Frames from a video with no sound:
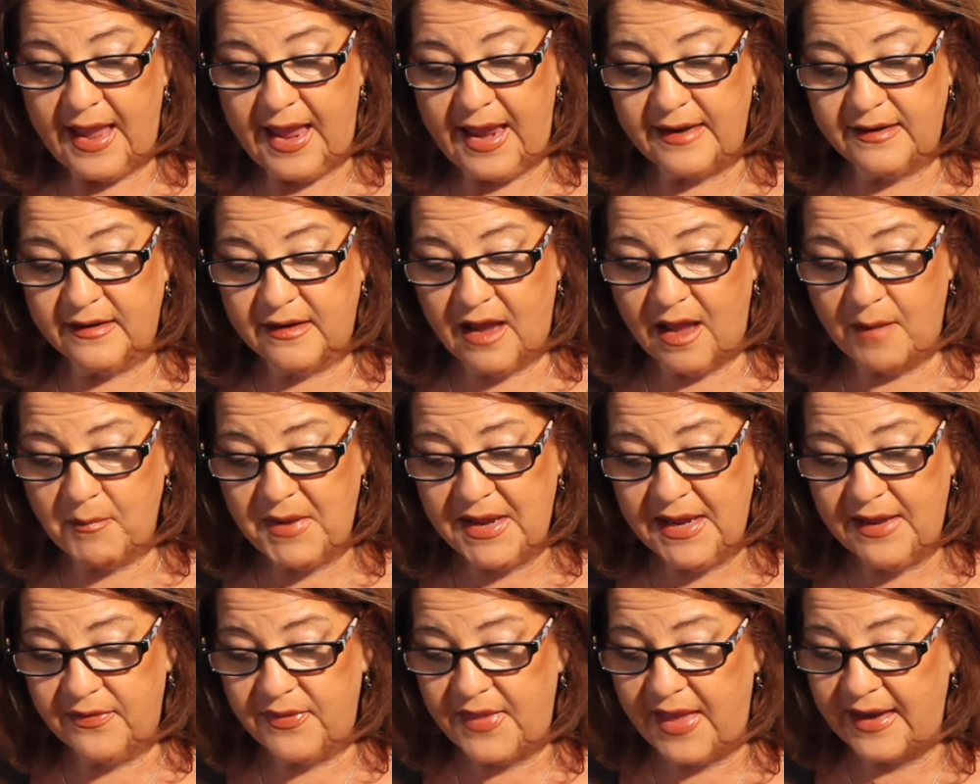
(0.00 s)
And
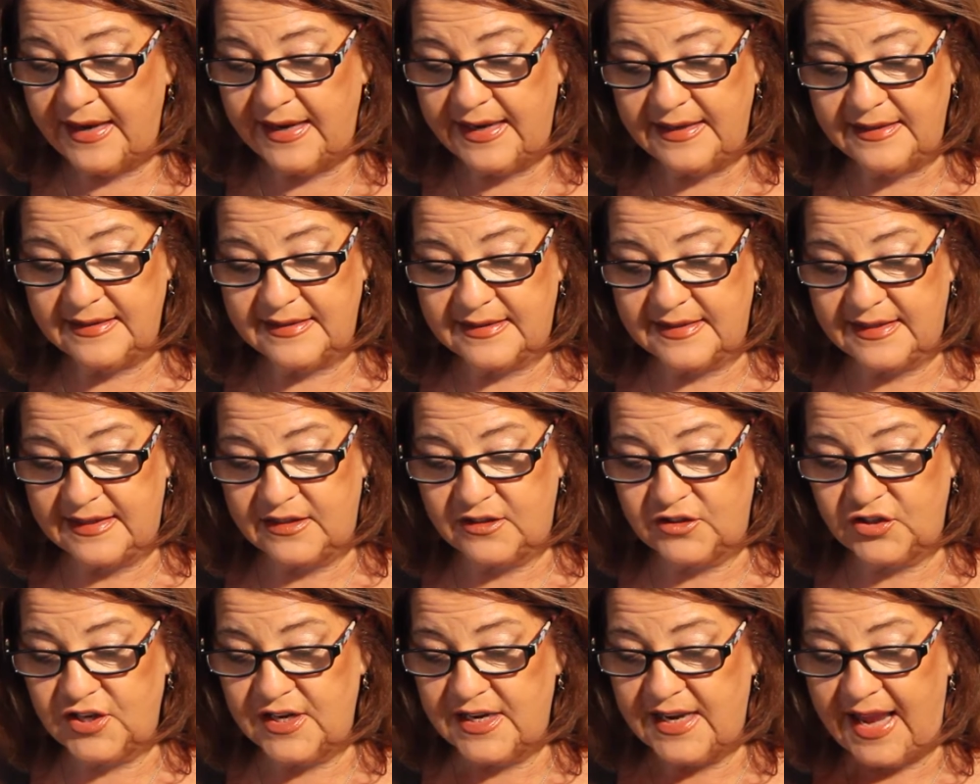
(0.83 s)
coming in that
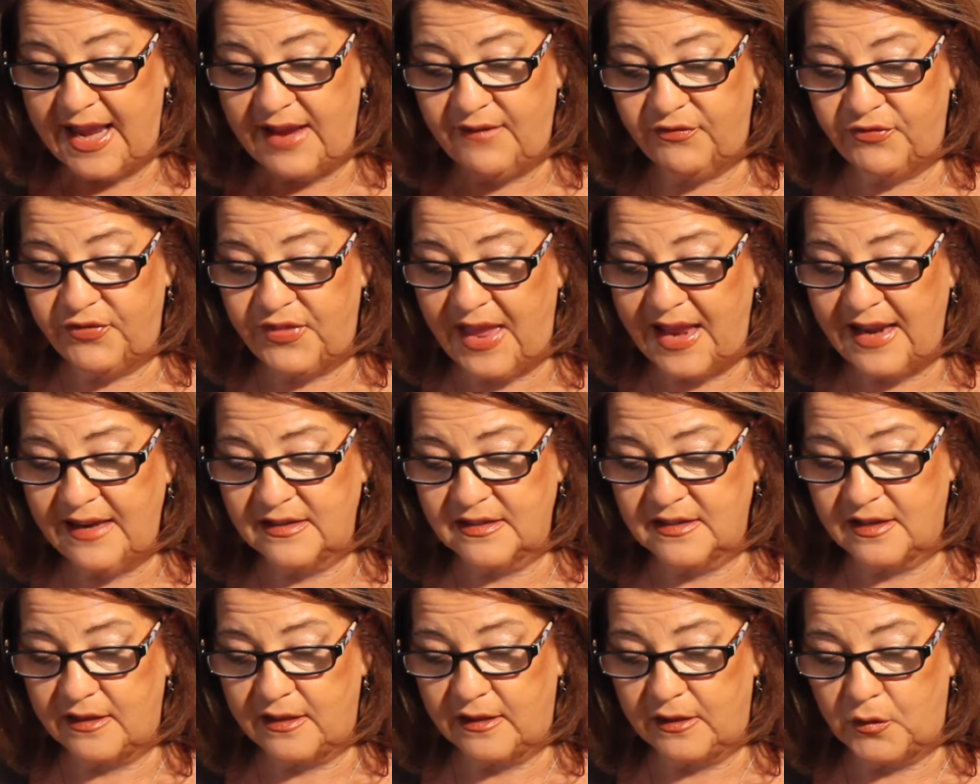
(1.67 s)
instant, she gave
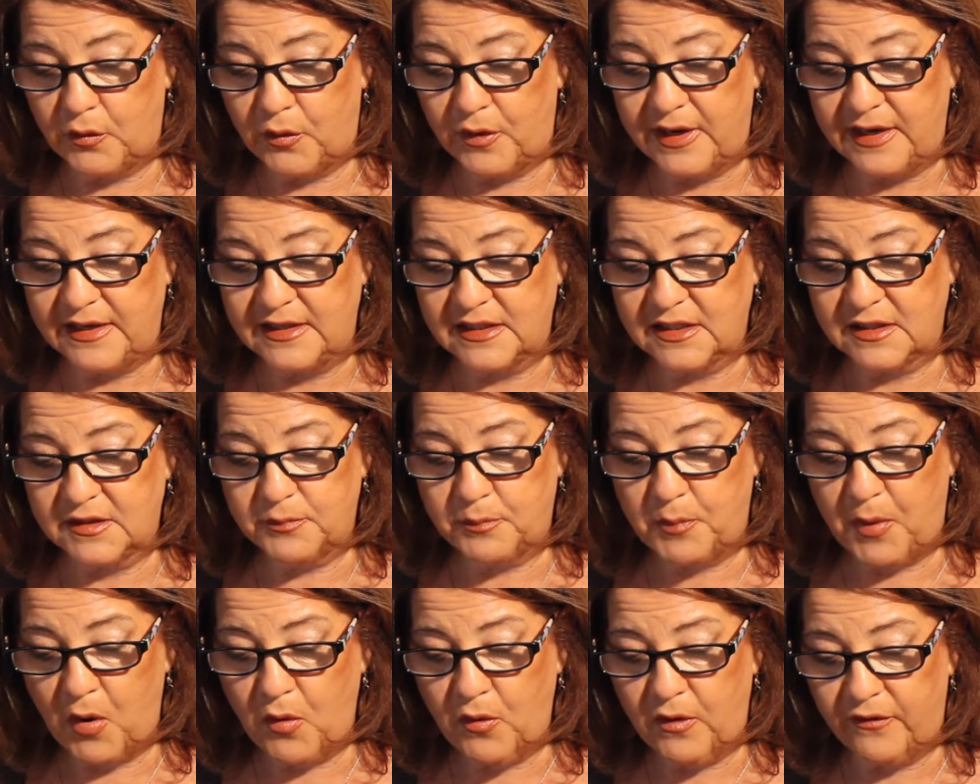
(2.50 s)
thanks to the Lord and
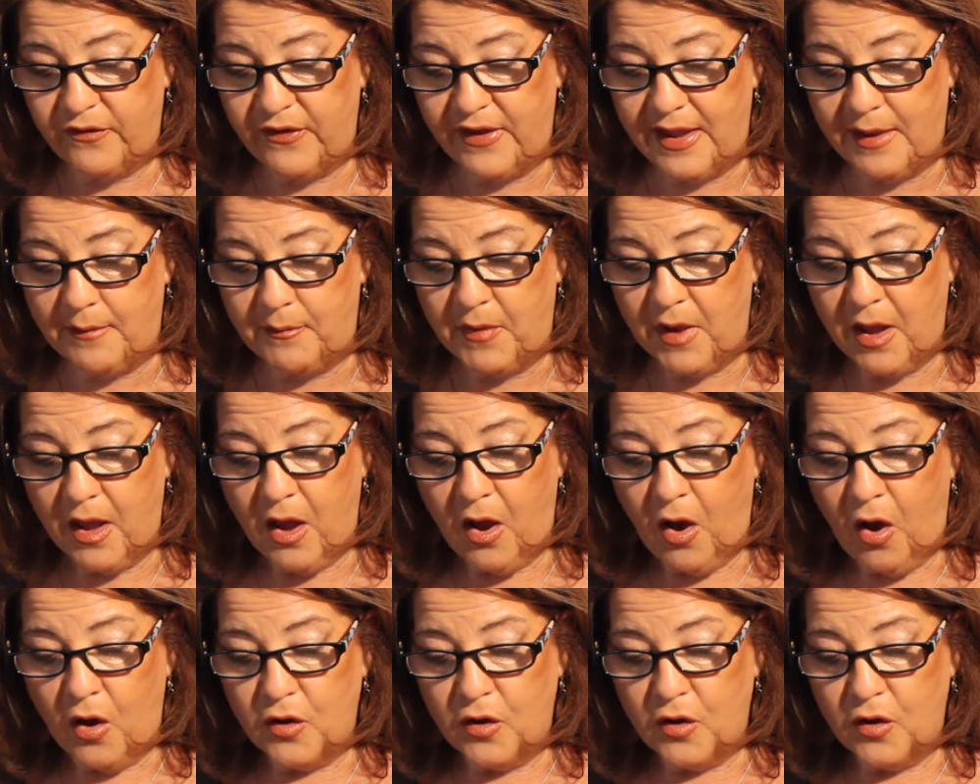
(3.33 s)
spoke of him